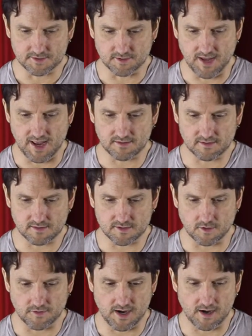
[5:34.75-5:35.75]
So that
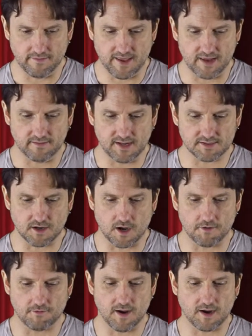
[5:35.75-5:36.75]
so there that that's
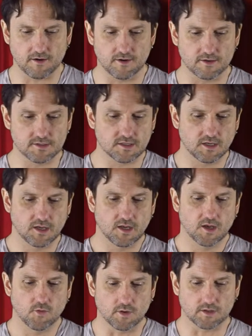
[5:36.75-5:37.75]
100 records
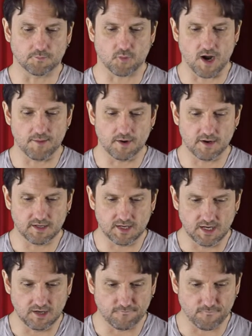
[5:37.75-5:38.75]
with the primary
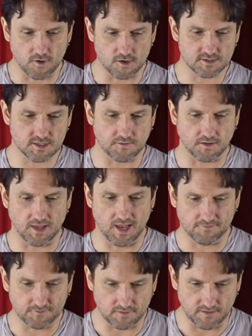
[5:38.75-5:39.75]
key first on the
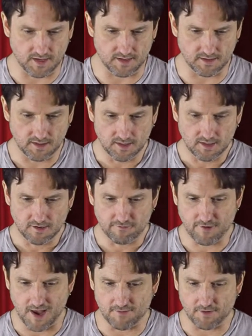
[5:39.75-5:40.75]
left and then
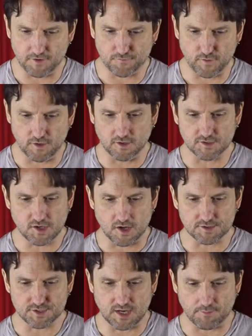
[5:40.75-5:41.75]
five other fields
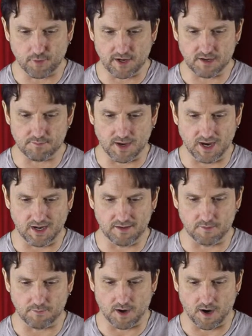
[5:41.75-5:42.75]
all separated by
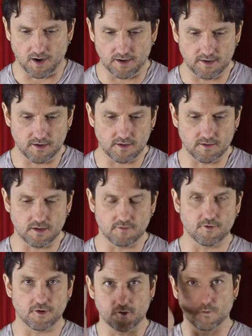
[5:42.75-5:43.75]
the bar here, the
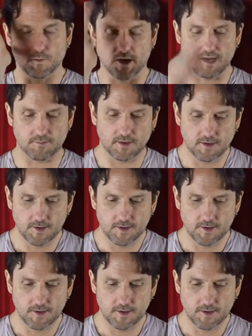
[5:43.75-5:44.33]
vertical pipe.